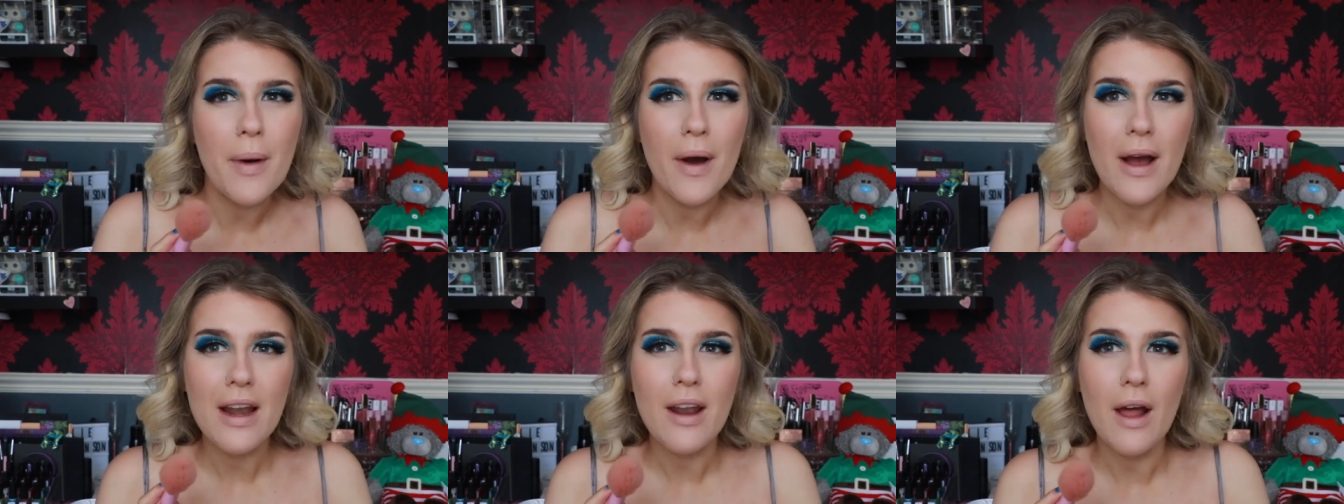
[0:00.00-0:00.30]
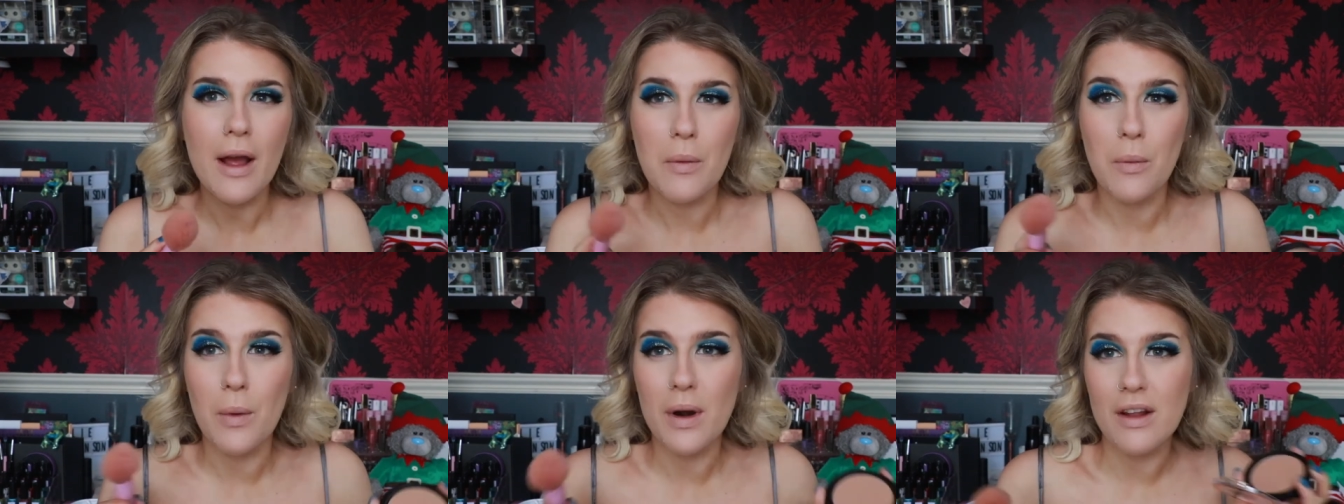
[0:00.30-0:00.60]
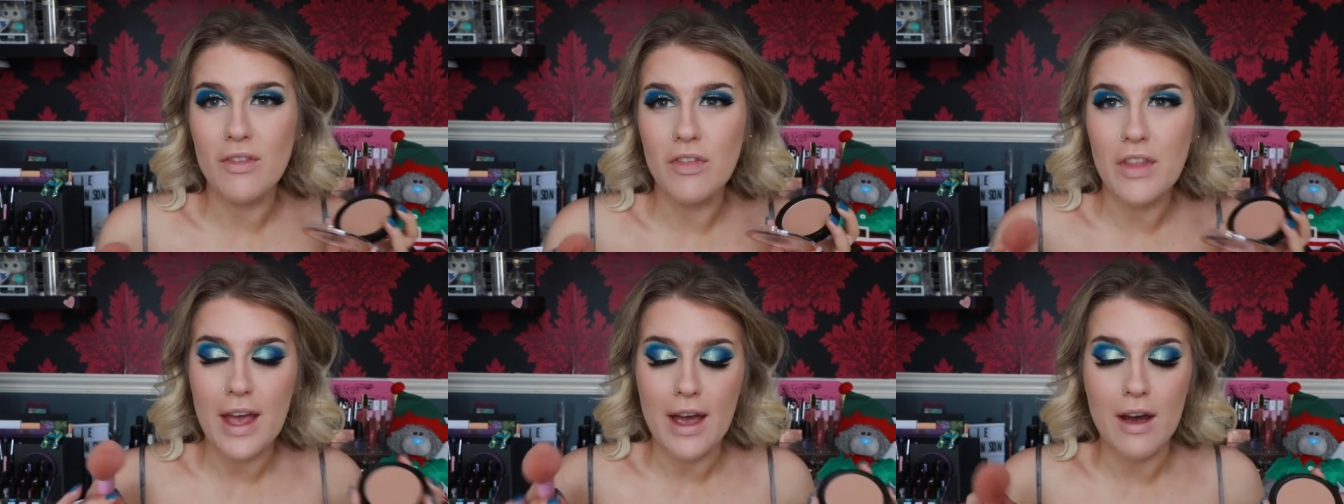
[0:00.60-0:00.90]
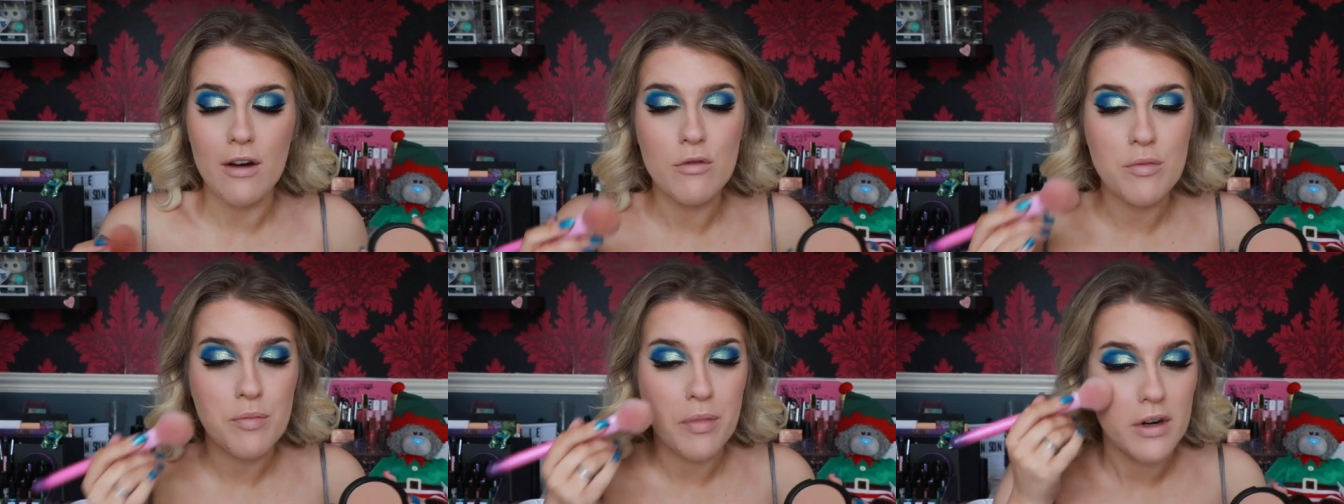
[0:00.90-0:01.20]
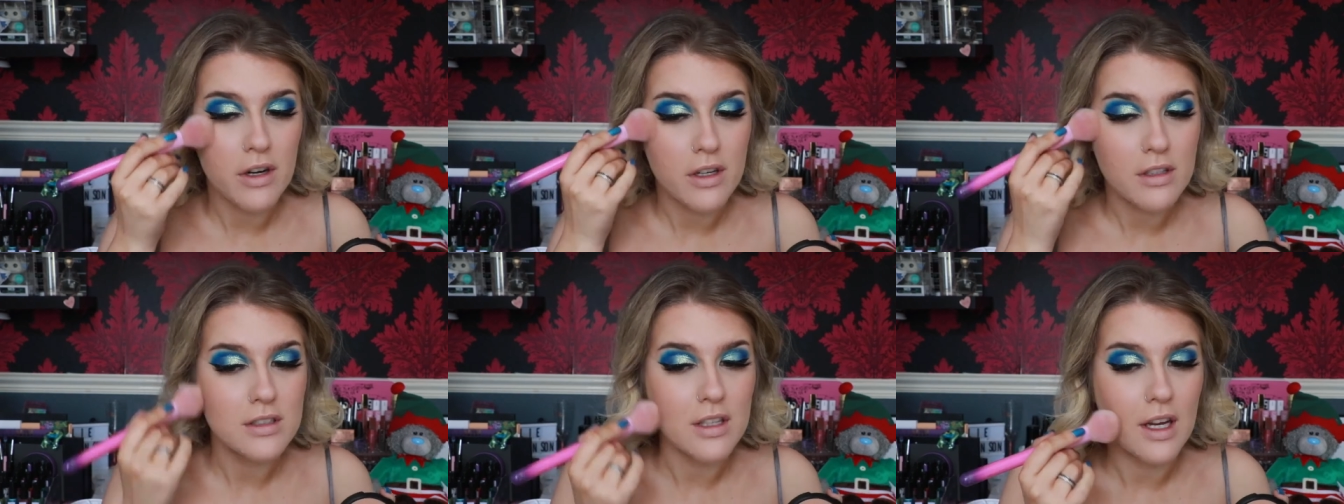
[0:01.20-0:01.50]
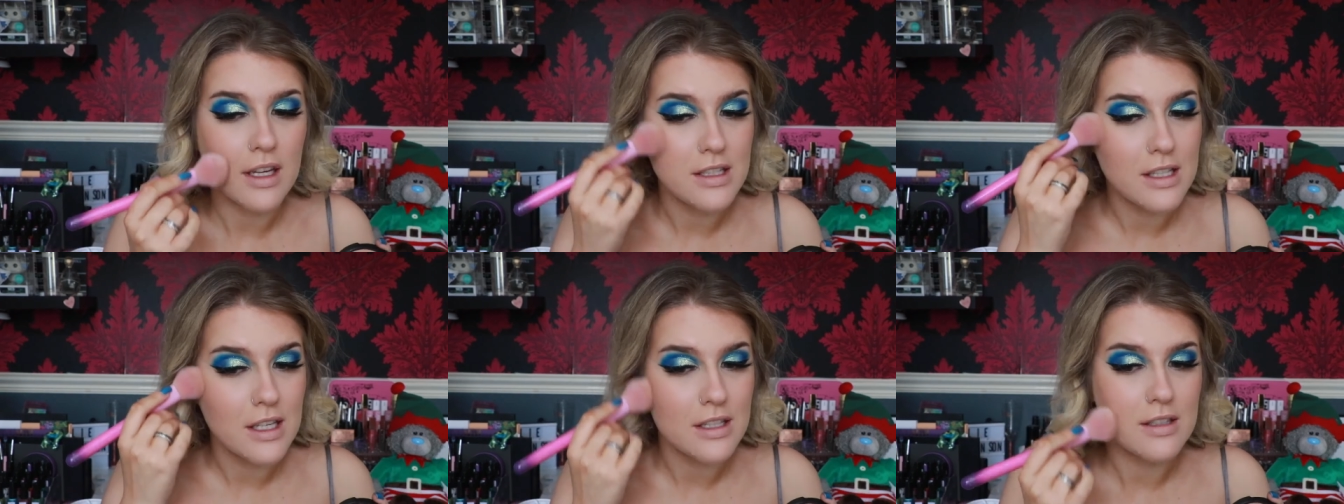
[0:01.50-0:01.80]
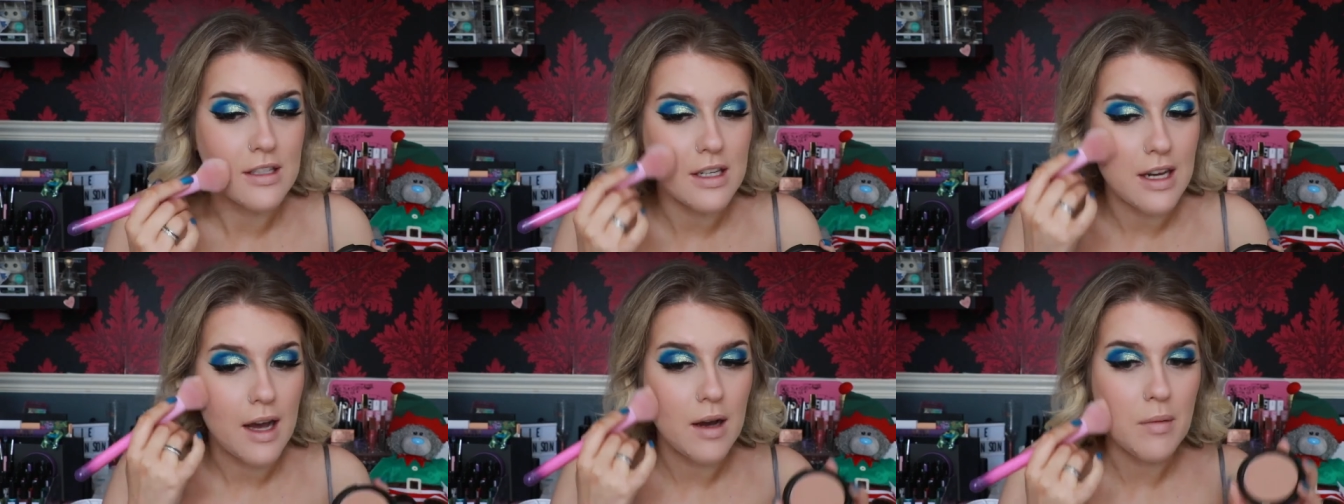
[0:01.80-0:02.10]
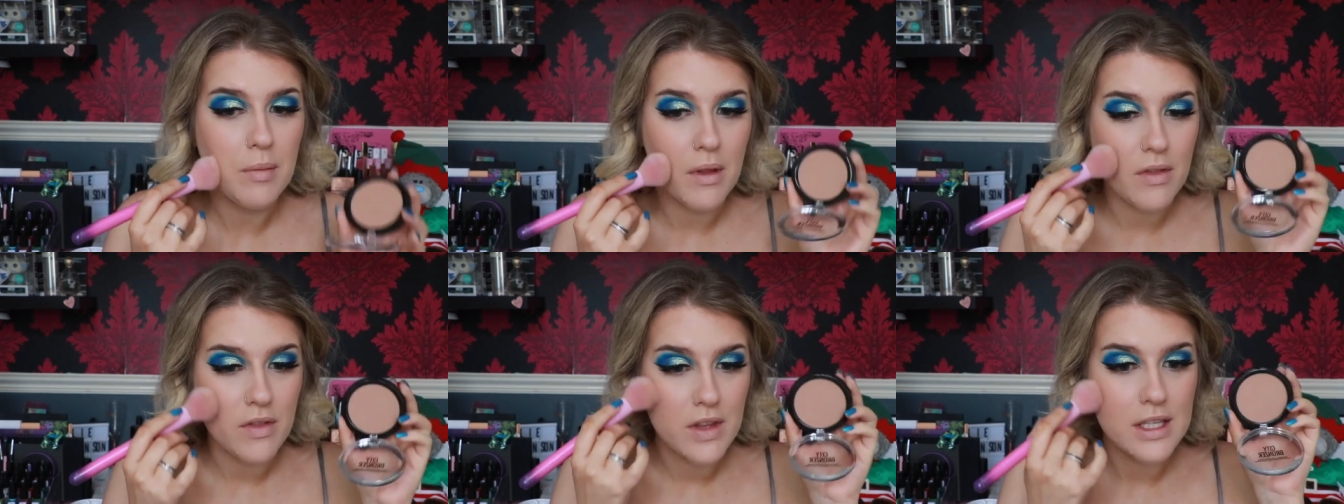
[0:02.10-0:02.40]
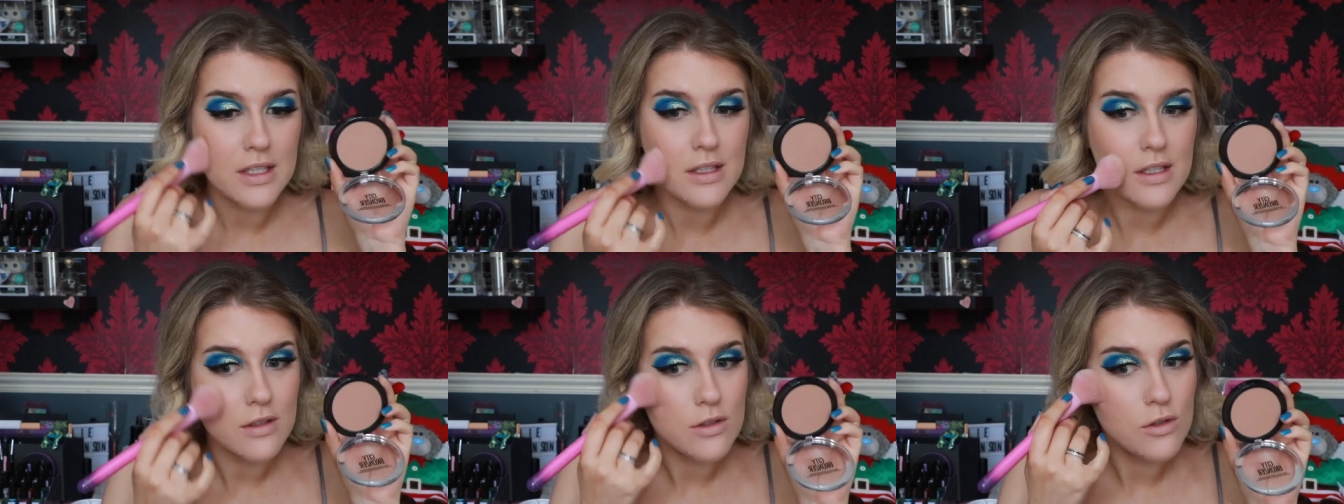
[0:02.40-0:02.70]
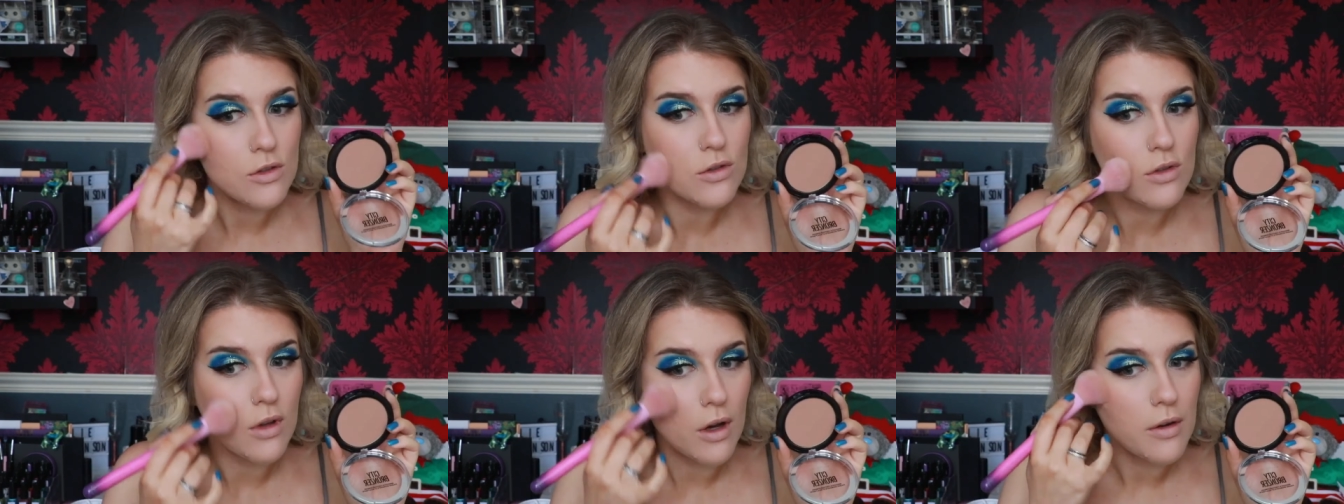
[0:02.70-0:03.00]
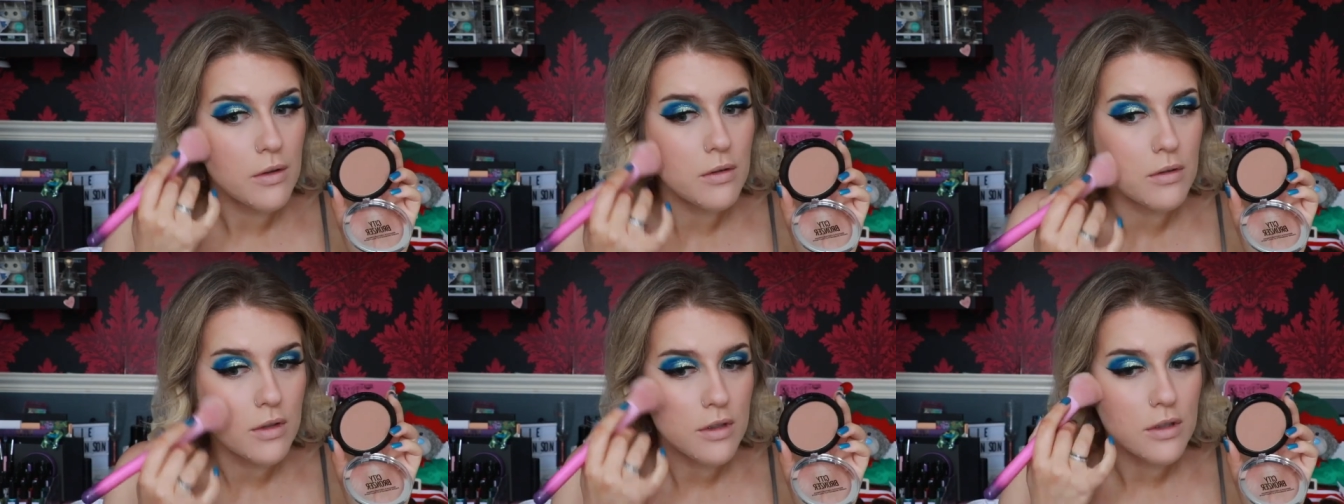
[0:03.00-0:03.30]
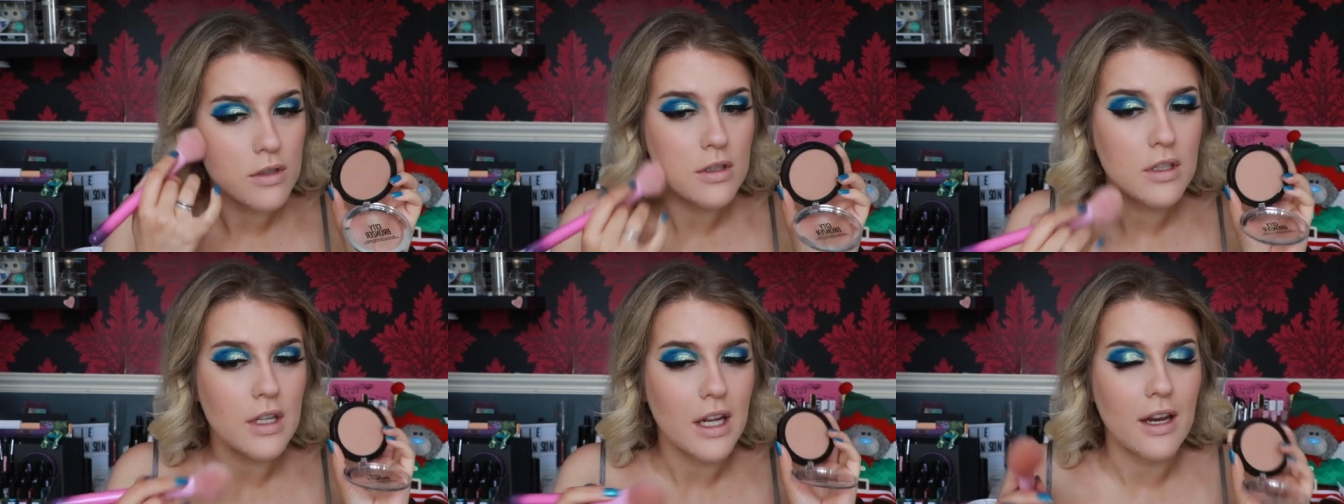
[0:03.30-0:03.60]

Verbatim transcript: buy like one of the e l f products that I tested out, but this is so good.